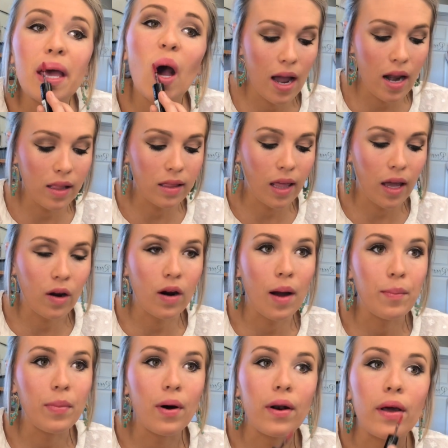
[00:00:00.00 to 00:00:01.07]
Kind of layer
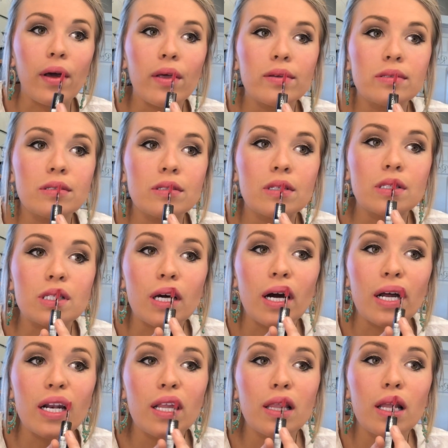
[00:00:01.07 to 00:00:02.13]
up on it since it's
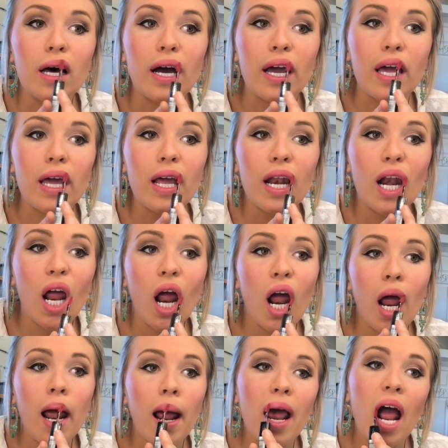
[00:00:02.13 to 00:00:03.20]
kind of light.
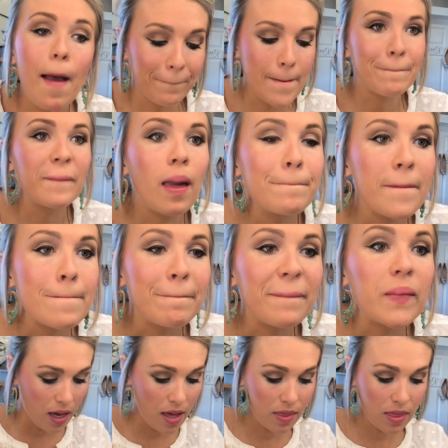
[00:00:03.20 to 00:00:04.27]

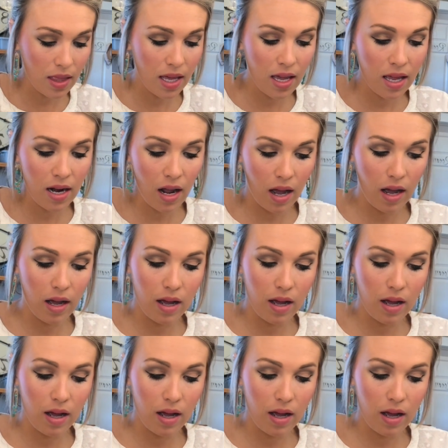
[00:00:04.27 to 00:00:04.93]
And then,